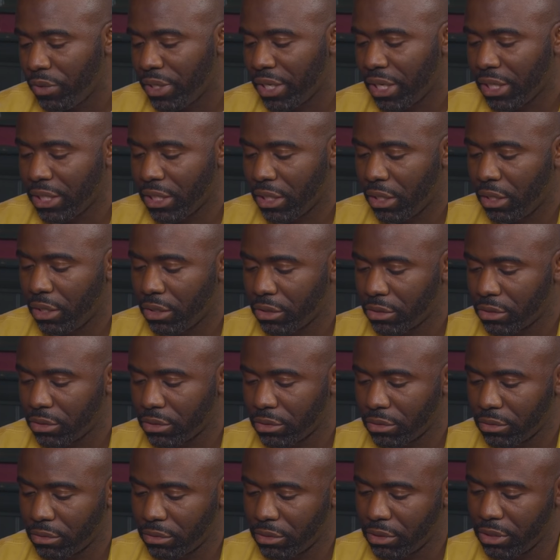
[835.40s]
we had at
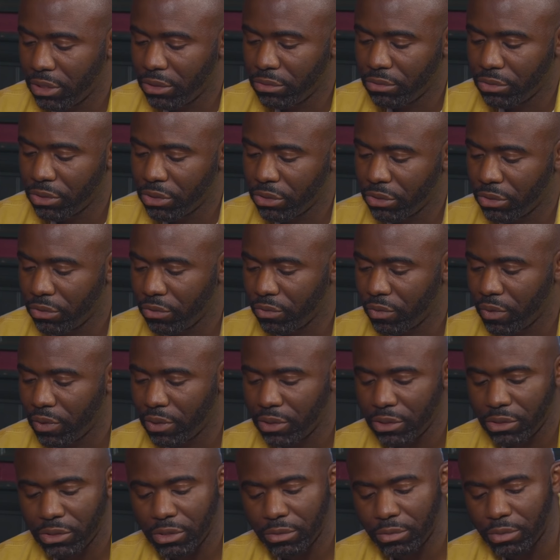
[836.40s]
Arsenal, Sid will tell you
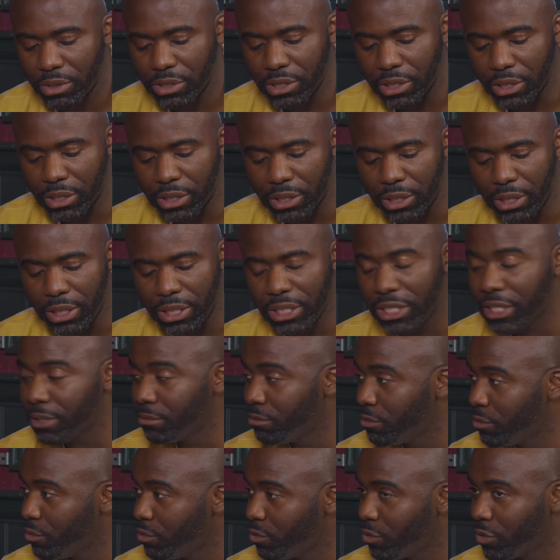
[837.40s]
what, someone said,
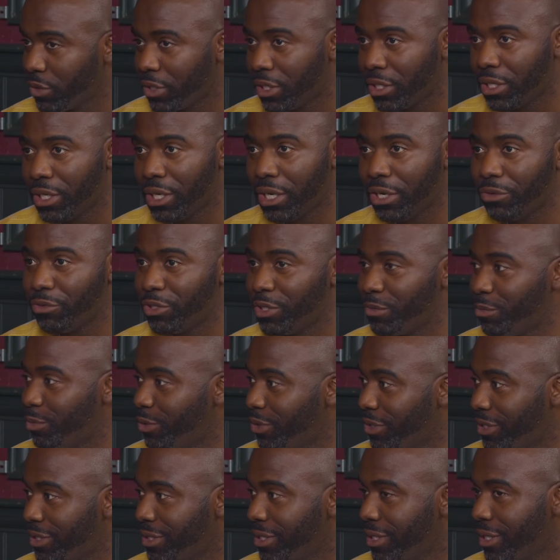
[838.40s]
Liam, we get the Irish
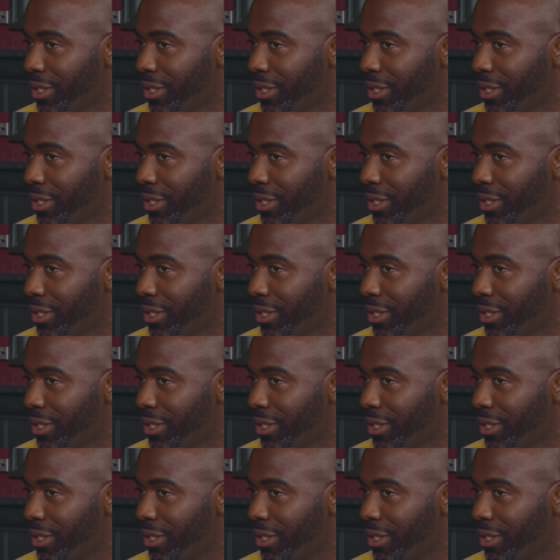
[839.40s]
boys.